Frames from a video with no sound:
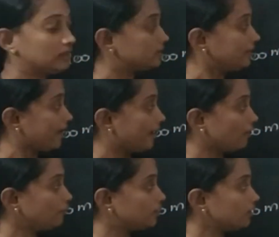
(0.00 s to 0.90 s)
Then
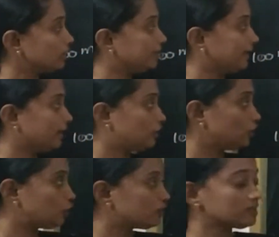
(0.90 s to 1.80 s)
after they get
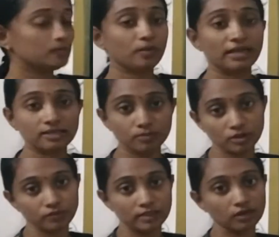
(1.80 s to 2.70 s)
into the space
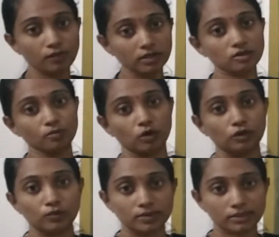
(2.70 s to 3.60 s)
between the water
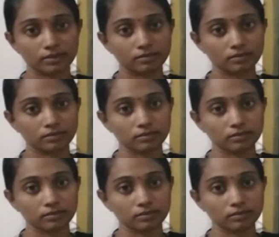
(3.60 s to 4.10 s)
molecules.